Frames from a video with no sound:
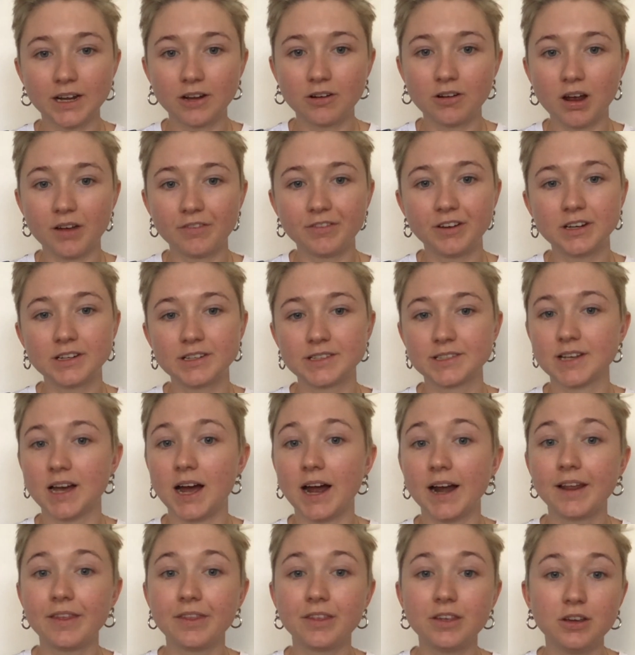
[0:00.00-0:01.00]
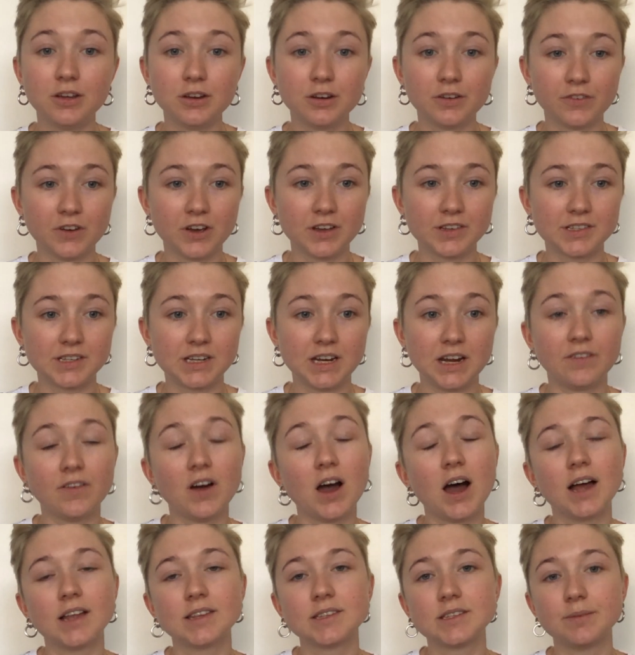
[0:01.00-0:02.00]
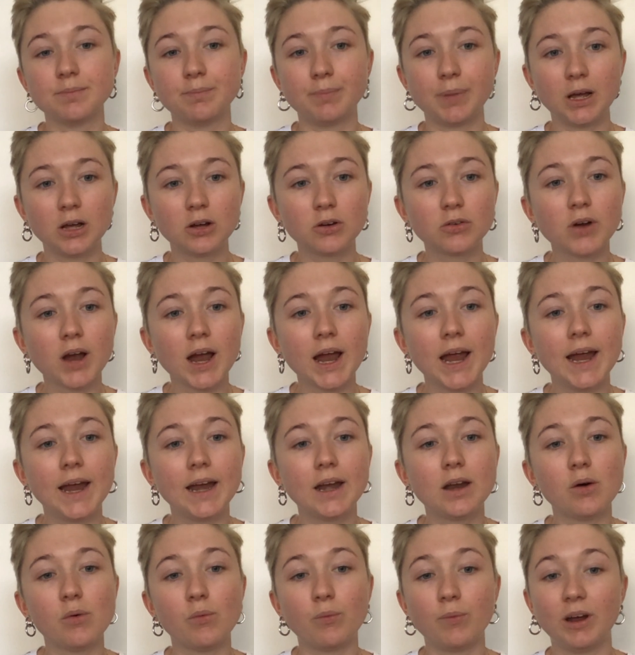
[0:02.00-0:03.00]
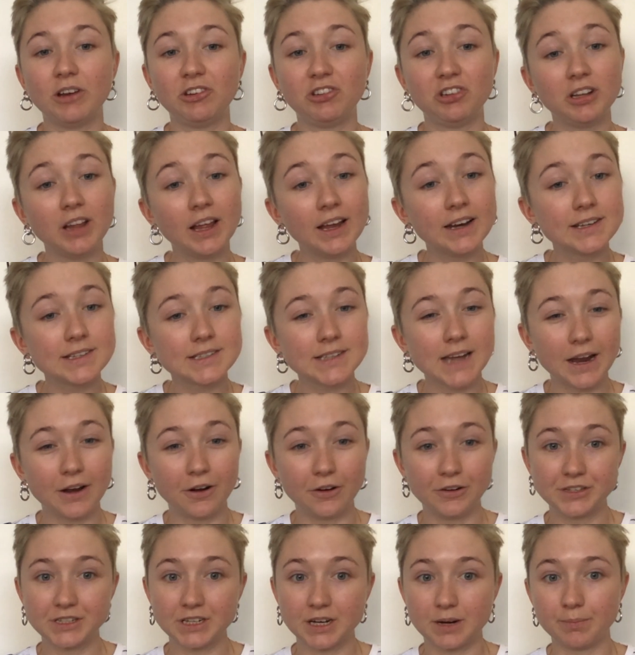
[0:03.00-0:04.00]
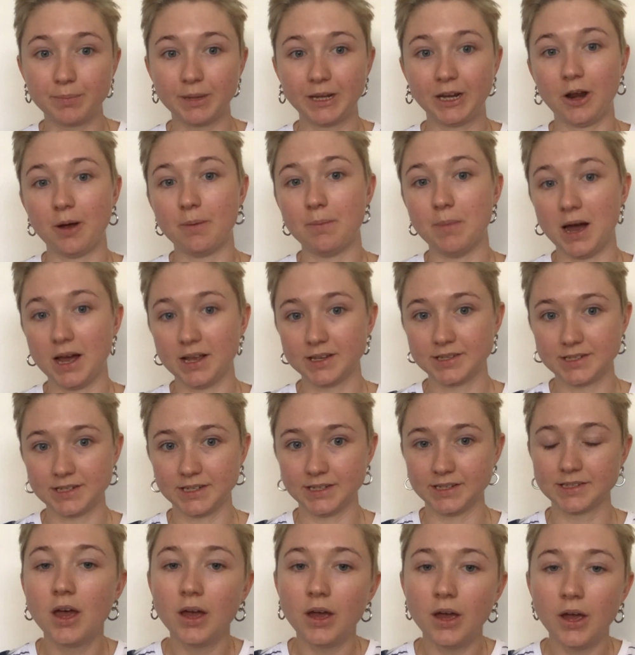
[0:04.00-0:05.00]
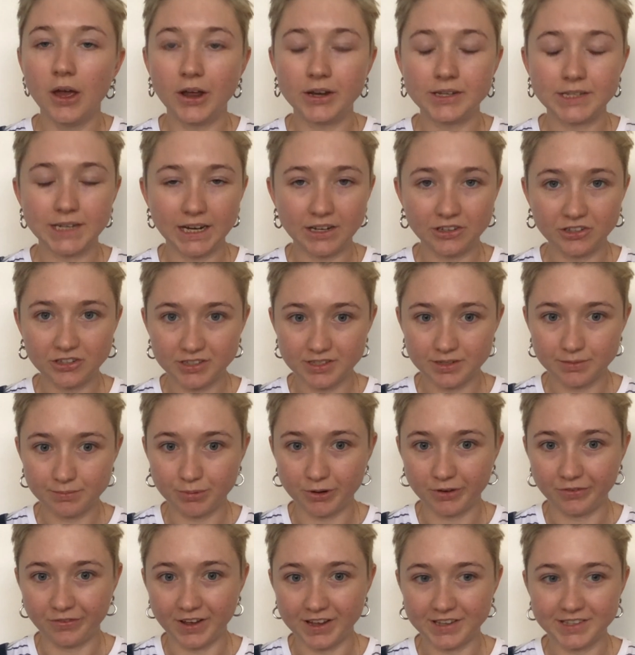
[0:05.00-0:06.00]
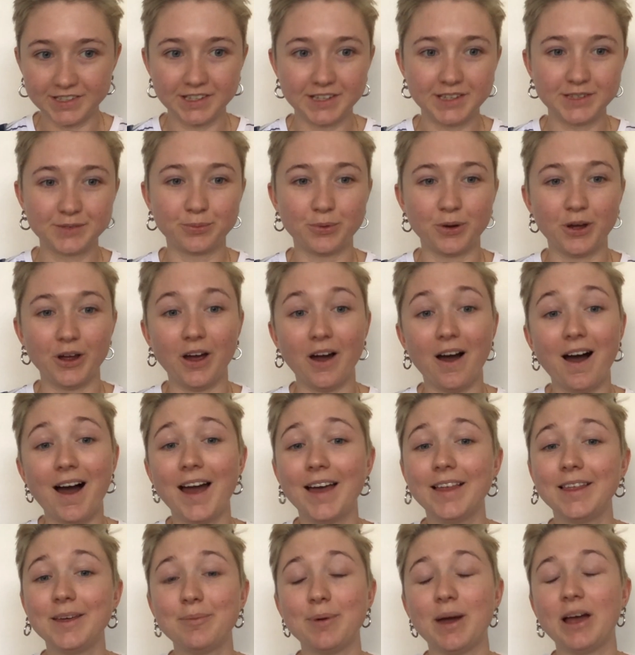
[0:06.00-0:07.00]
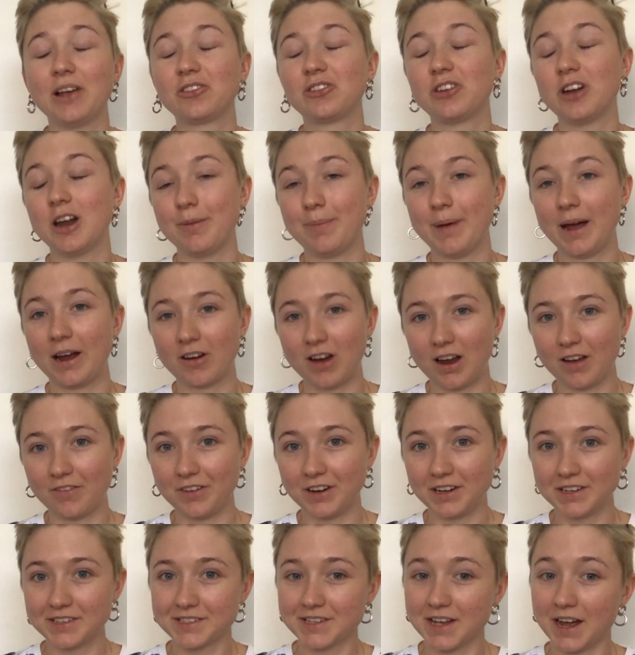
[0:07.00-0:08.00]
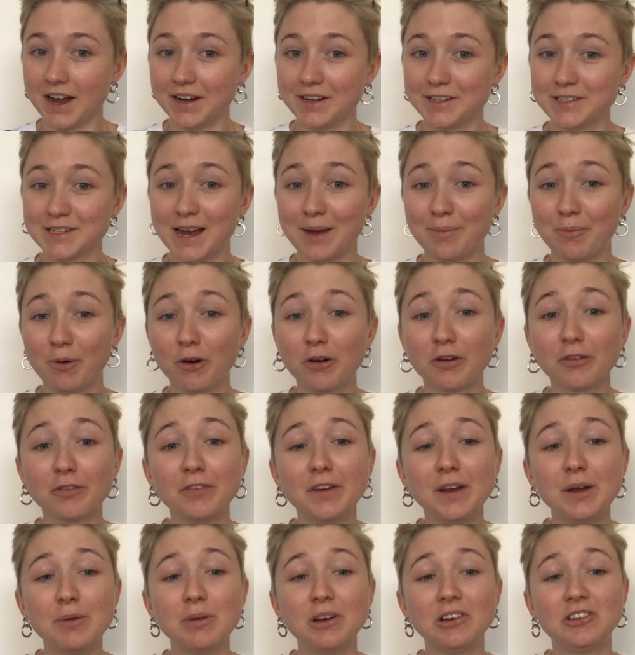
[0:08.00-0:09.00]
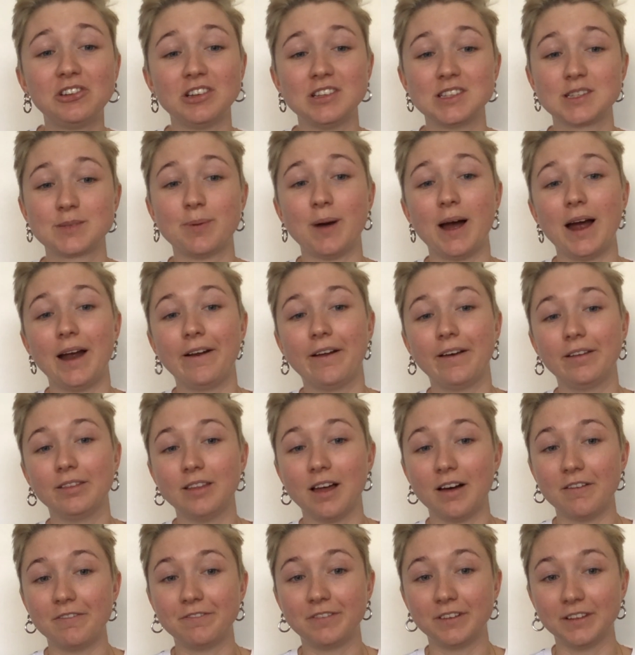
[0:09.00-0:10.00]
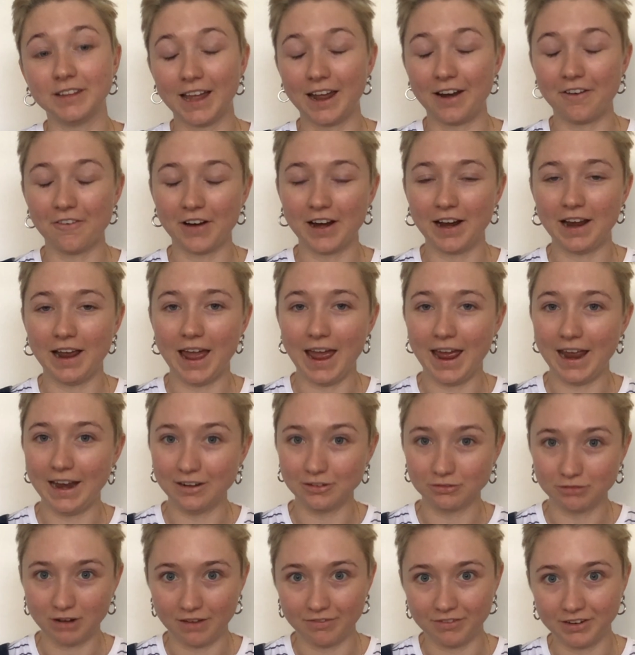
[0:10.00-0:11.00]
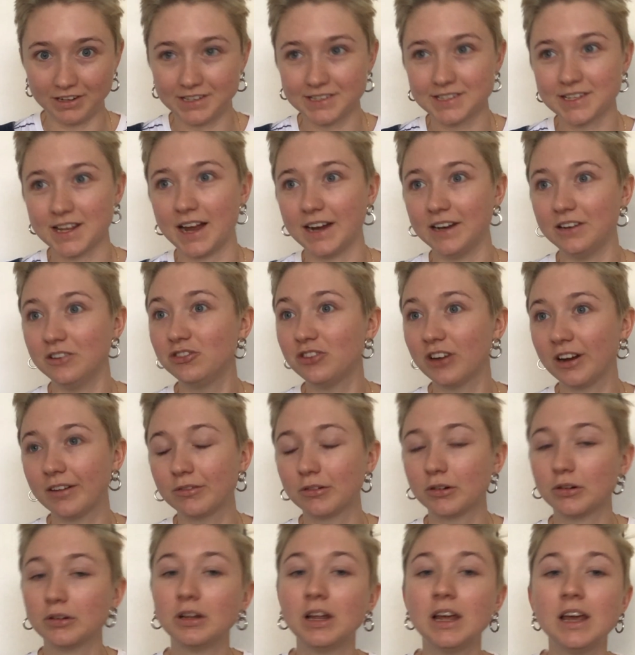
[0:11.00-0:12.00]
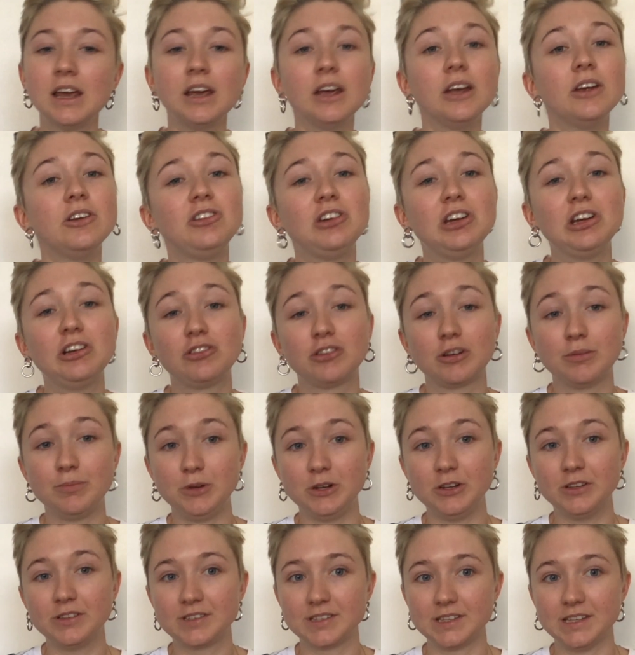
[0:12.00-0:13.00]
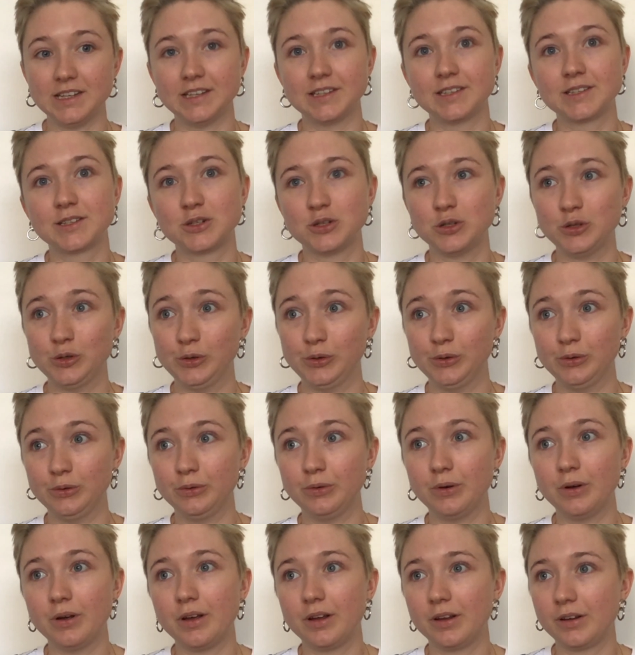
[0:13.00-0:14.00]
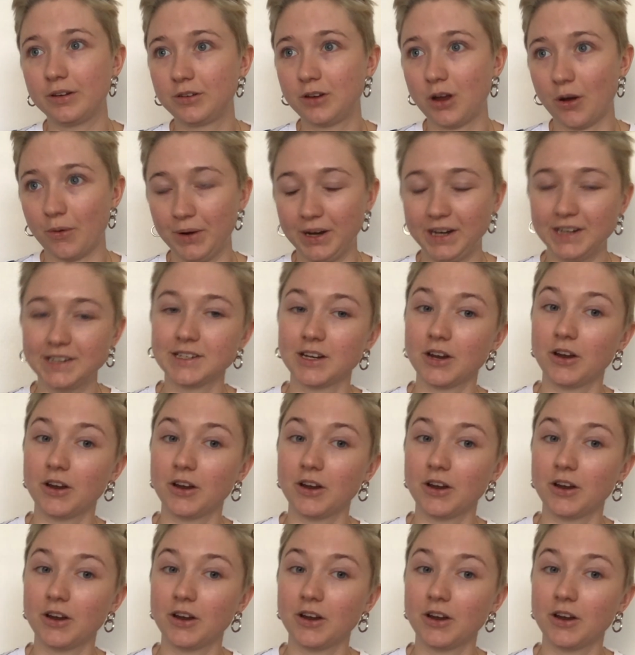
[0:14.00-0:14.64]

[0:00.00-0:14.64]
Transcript: graphic design at the University of Arts in Belgrade, where she later stayed on to complete her master's. Her teachers and professors were highly passionate about graphic design and typography, which inspired her love for lettering and graphic design in general. She attributes this to going into her